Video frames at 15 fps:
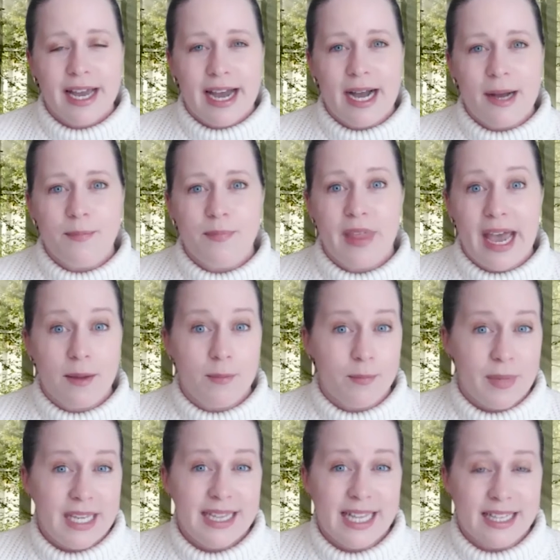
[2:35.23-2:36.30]
that
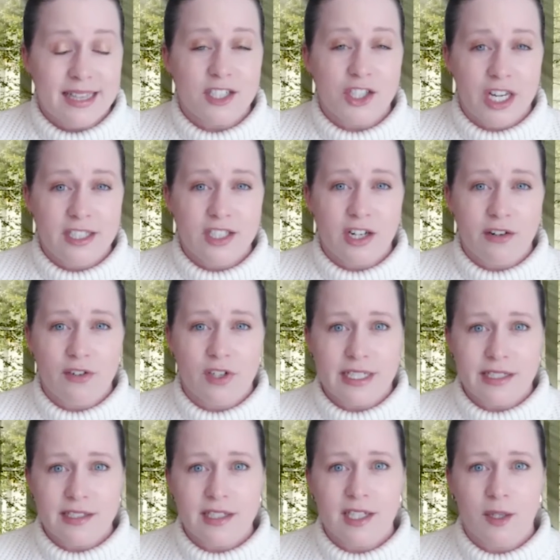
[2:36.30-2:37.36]
mean that the change effort
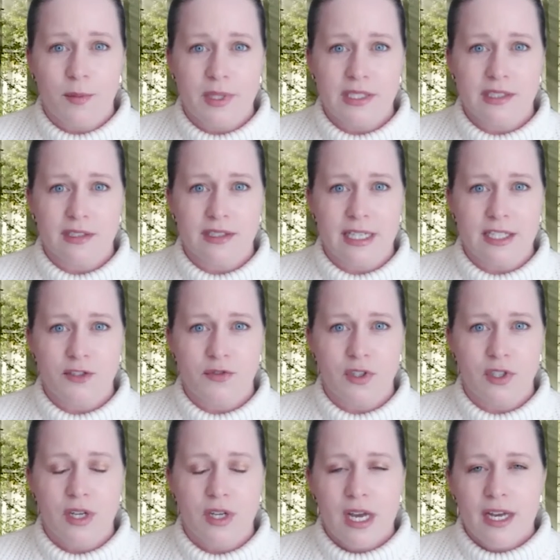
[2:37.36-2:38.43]
isn't going to be
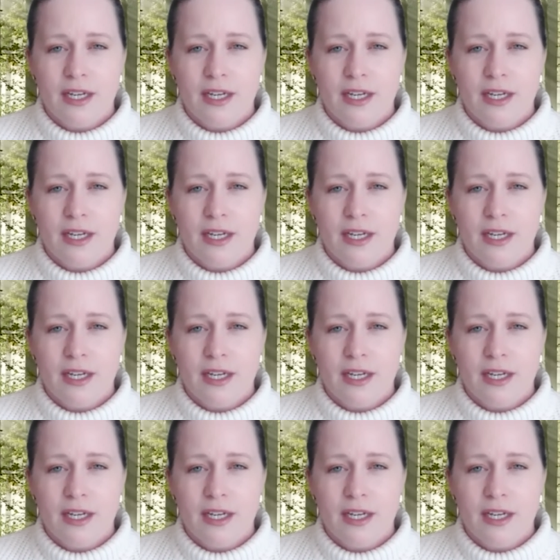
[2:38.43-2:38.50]
successful.